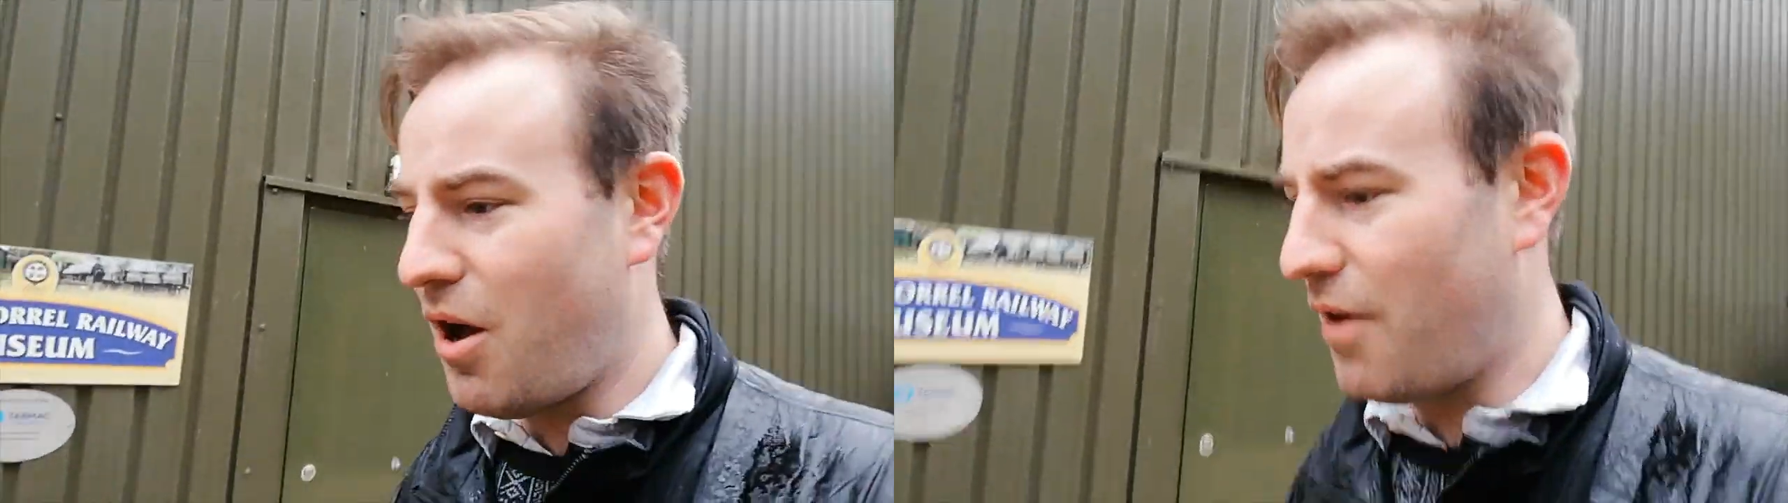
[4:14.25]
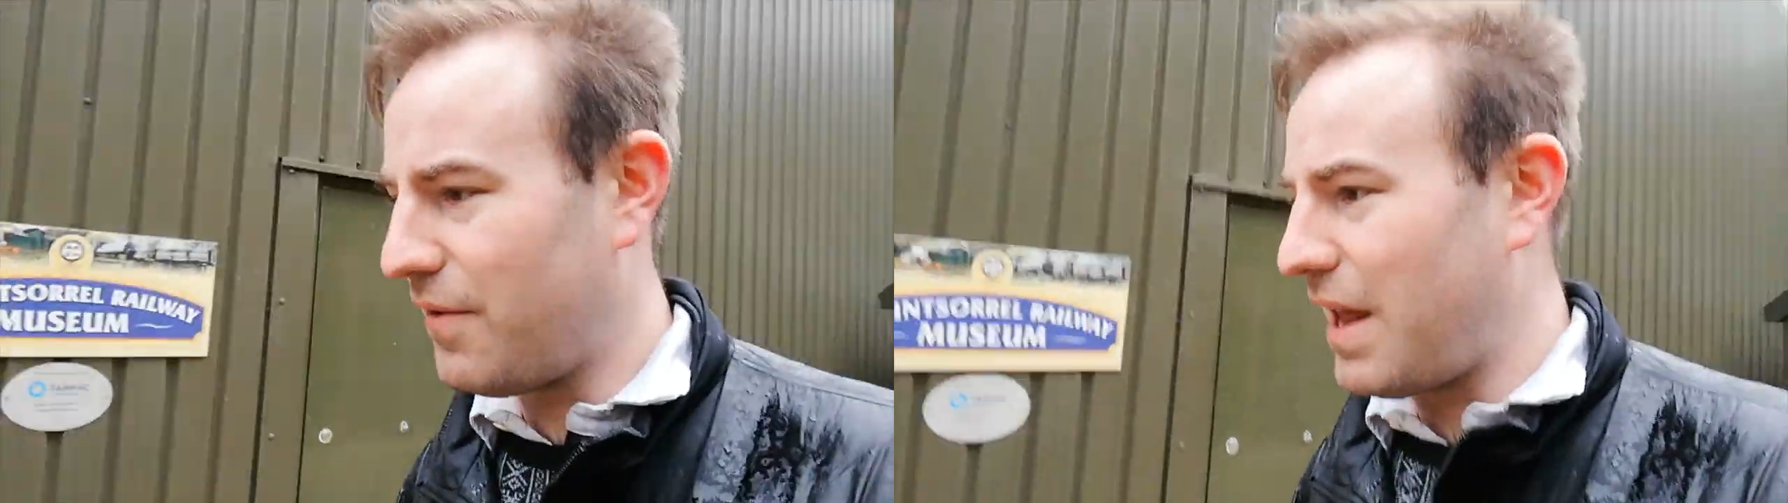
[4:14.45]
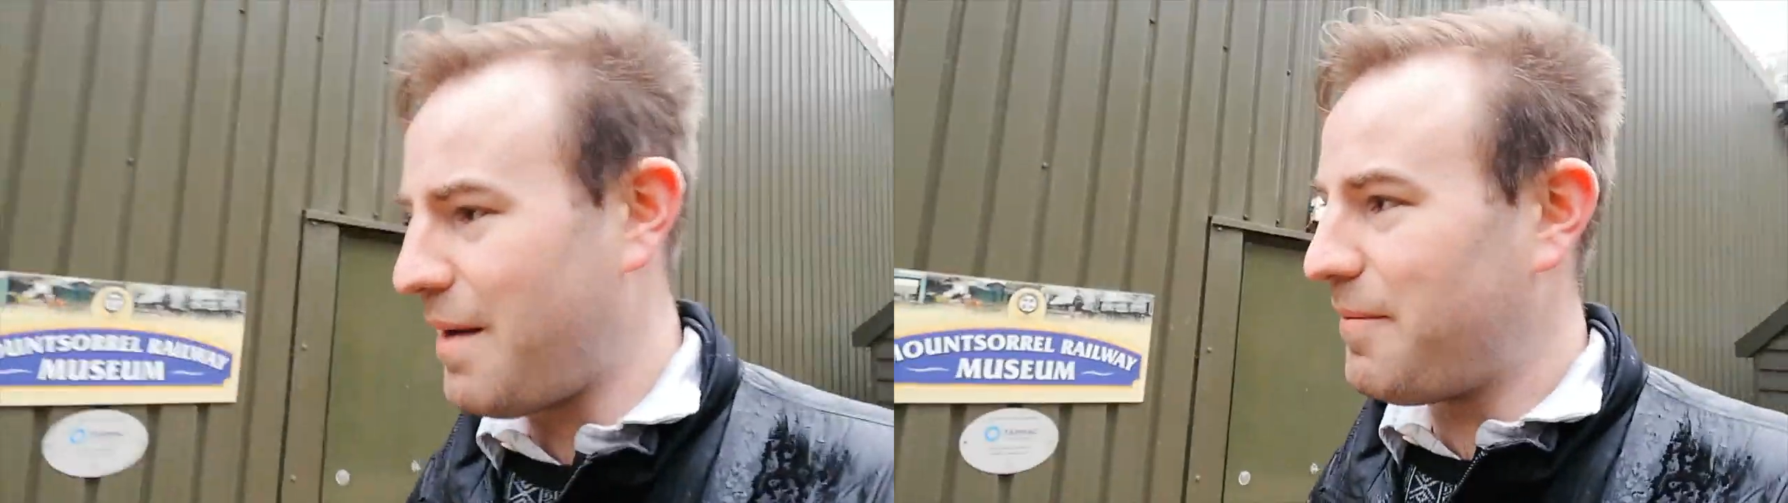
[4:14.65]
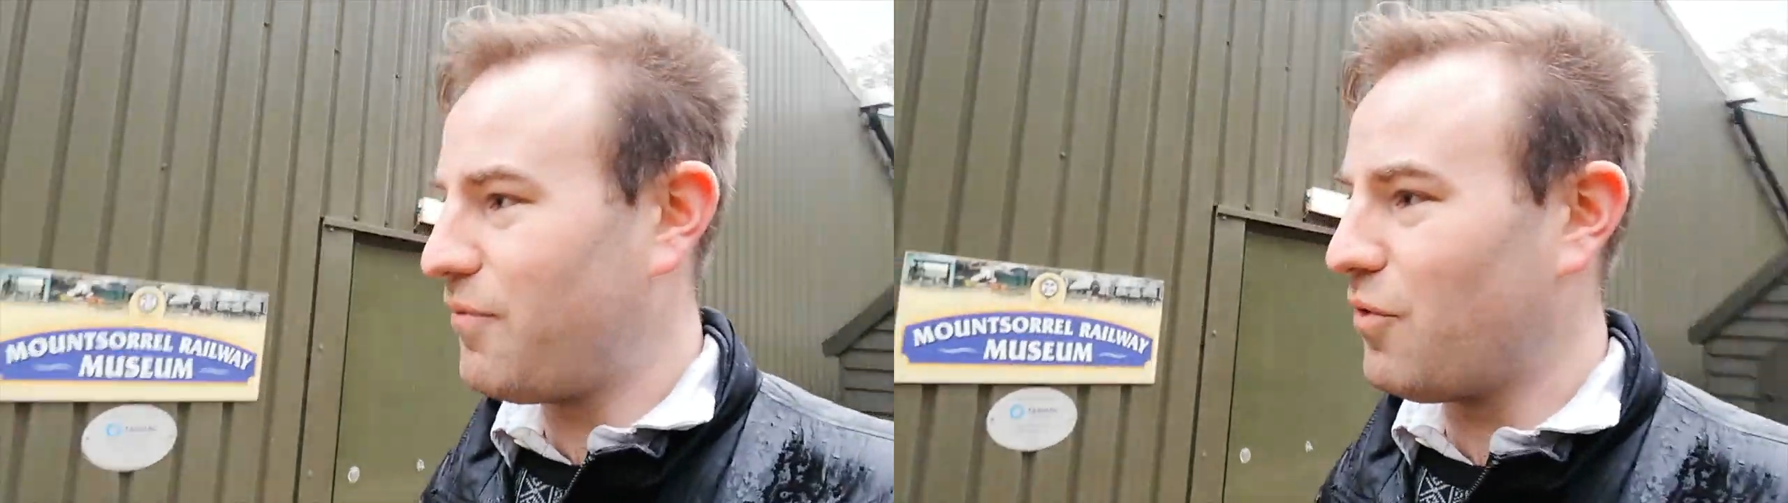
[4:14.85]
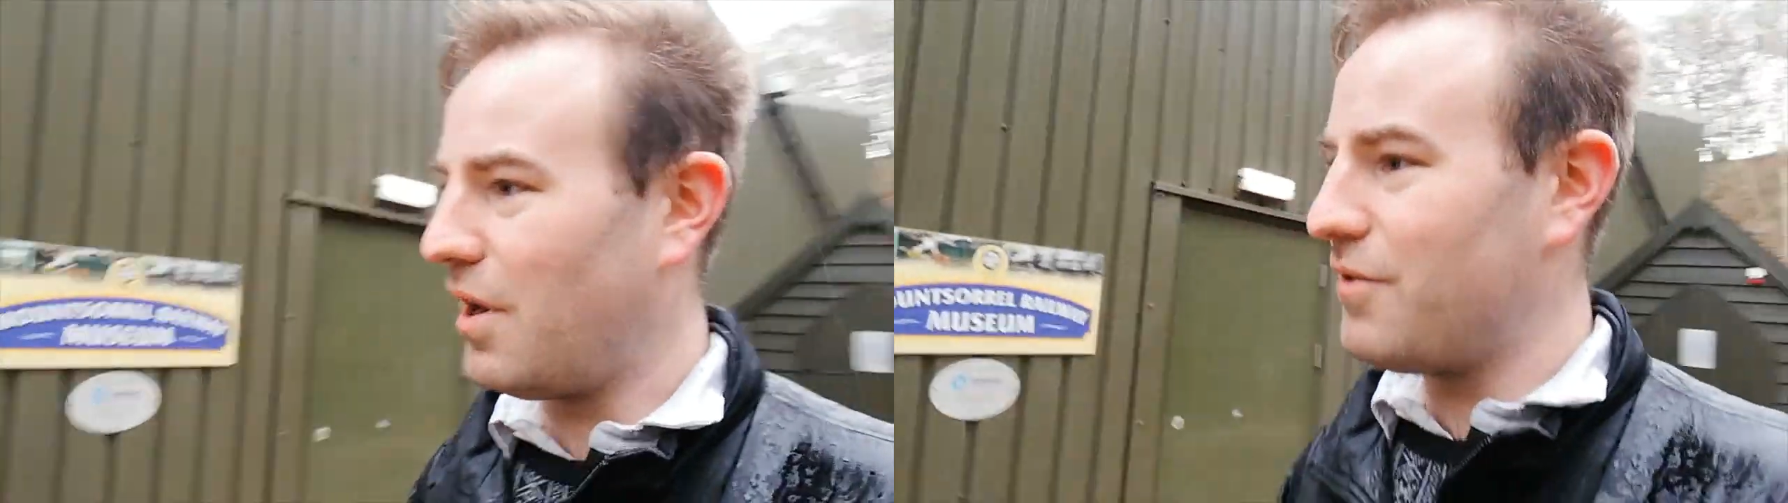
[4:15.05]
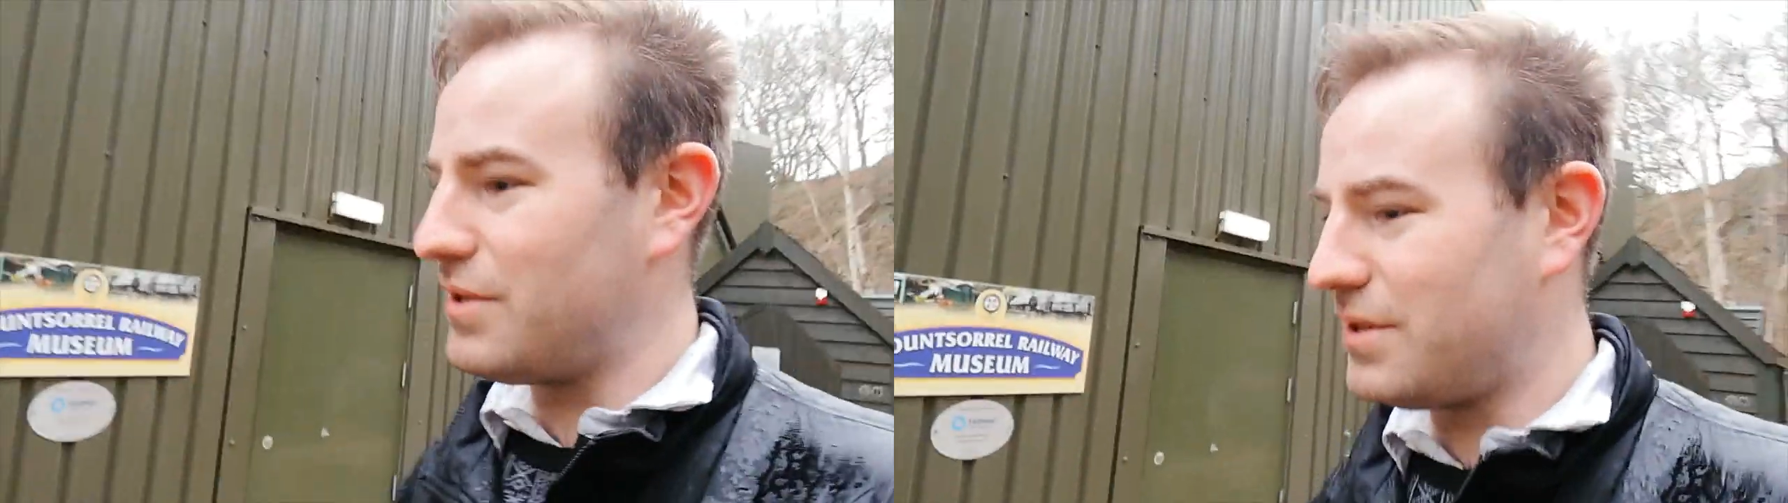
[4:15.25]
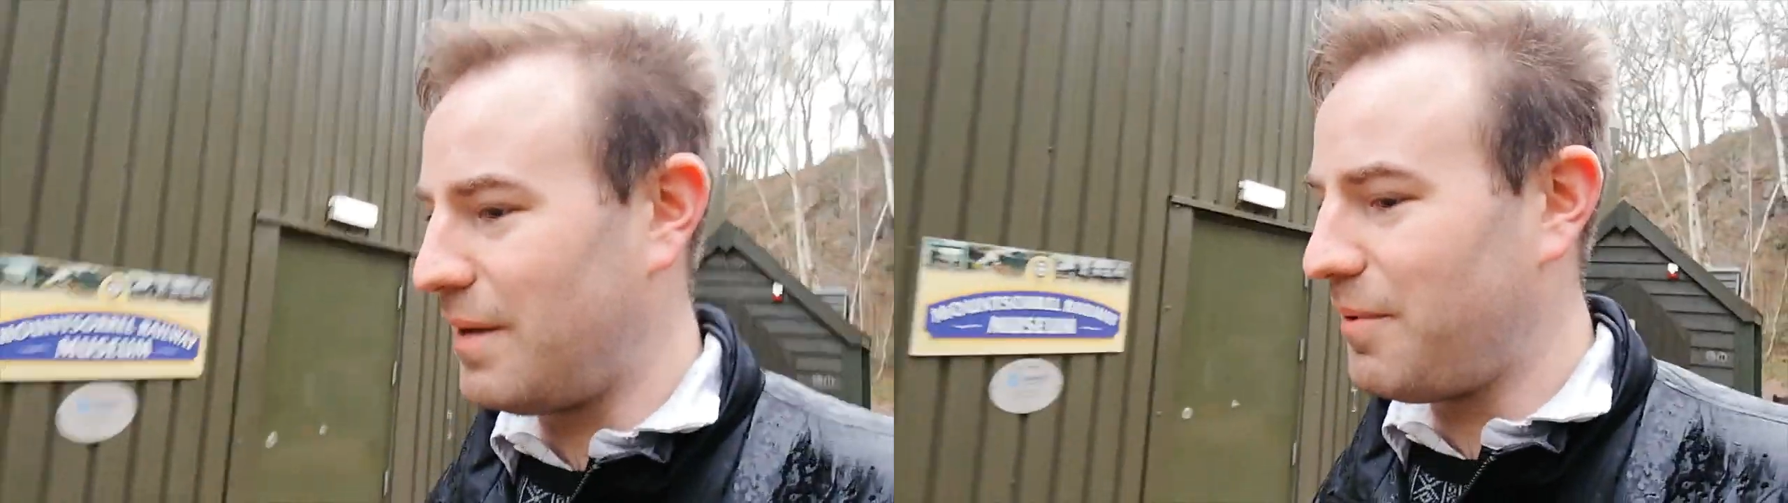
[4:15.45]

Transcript: half an hour before closing time.